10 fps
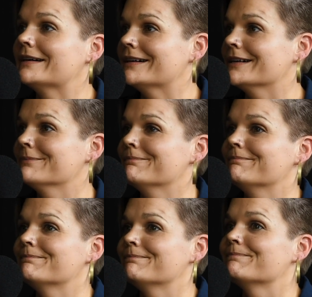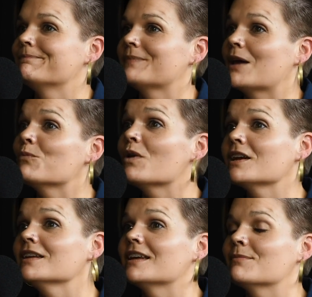And
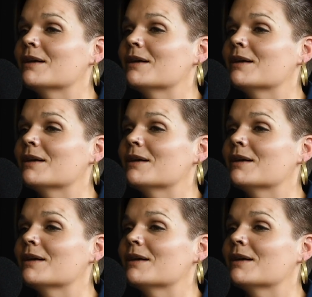one of them,